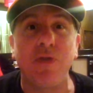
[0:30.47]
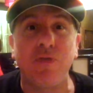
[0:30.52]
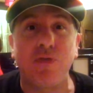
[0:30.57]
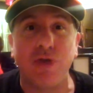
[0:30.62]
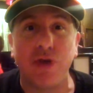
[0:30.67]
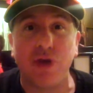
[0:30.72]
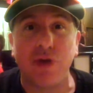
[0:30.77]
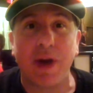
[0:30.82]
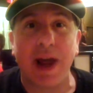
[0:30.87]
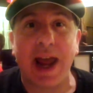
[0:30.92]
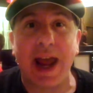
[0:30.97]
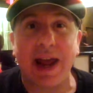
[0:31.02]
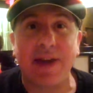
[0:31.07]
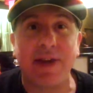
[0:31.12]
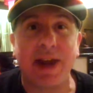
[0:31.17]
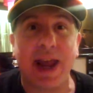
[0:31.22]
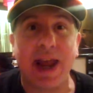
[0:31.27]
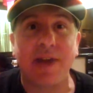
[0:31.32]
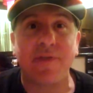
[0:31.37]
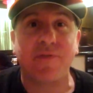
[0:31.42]
Drew
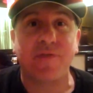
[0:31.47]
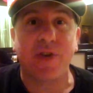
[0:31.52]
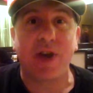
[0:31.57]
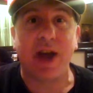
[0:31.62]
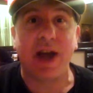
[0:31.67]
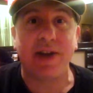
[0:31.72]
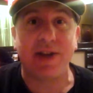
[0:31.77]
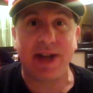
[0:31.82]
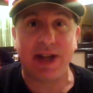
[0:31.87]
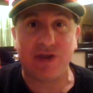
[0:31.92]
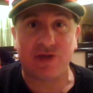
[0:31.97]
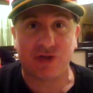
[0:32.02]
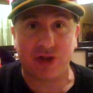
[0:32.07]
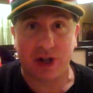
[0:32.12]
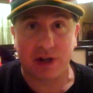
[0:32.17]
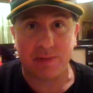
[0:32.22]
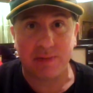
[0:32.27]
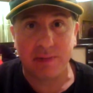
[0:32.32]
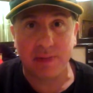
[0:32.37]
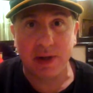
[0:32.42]
and for
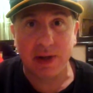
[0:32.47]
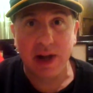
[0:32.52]
Anisha.